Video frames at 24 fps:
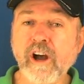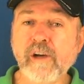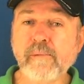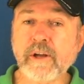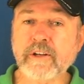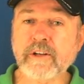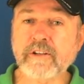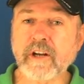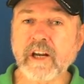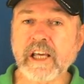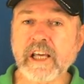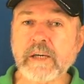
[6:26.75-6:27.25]

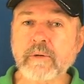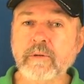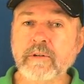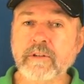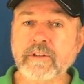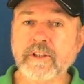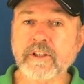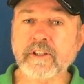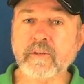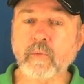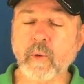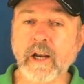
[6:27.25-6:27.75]
why am I
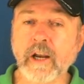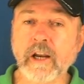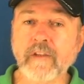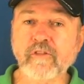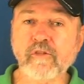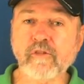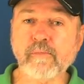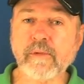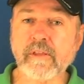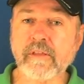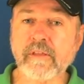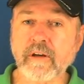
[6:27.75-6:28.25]
telling you all this
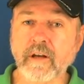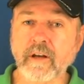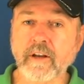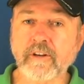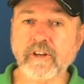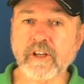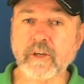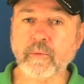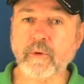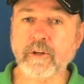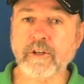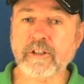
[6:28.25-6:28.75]
wonderful
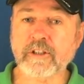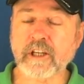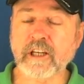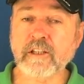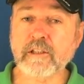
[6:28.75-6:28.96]
mythology,